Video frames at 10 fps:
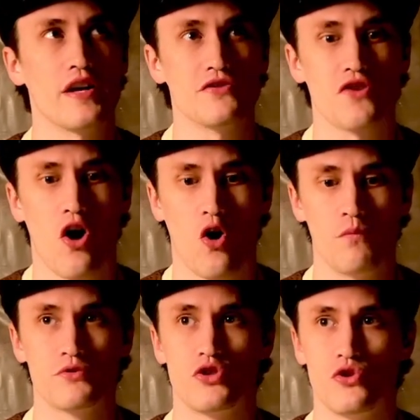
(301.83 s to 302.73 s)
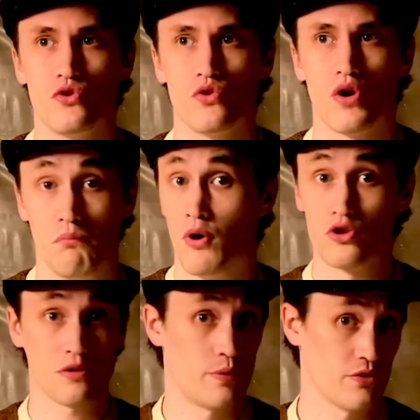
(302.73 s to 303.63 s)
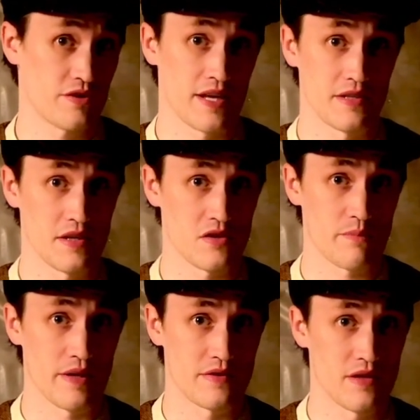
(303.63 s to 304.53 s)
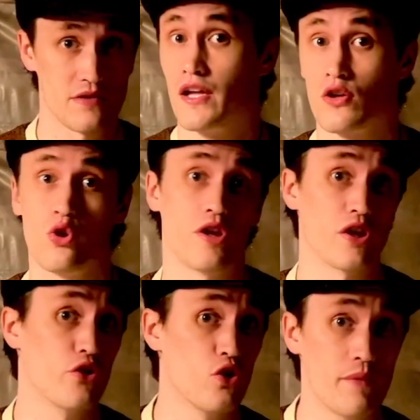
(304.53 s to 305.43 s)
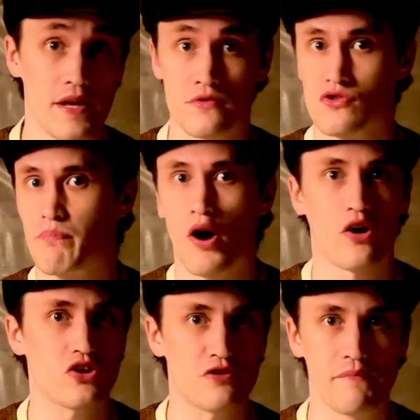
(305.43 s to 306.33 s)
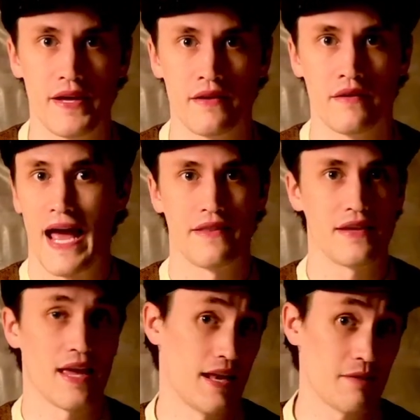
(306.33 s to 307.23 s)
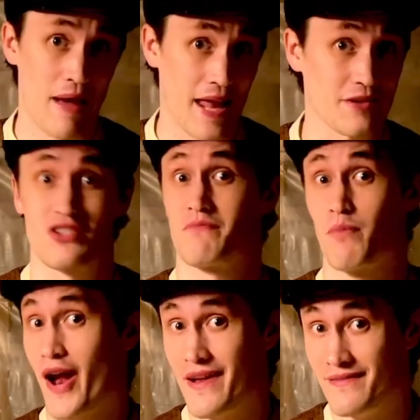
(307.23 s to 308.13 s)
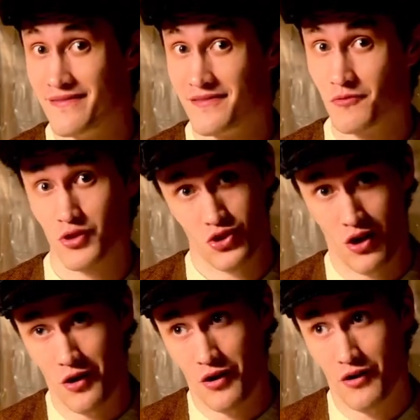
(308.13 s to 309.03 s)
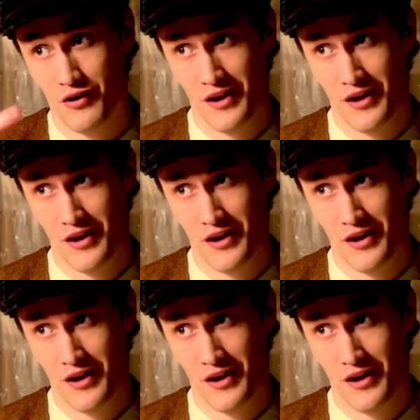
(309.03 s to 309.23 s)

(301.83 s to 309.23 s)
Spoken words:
is home to multiple sentient species, including humans, parshmen, and the enigmatic Spren, which are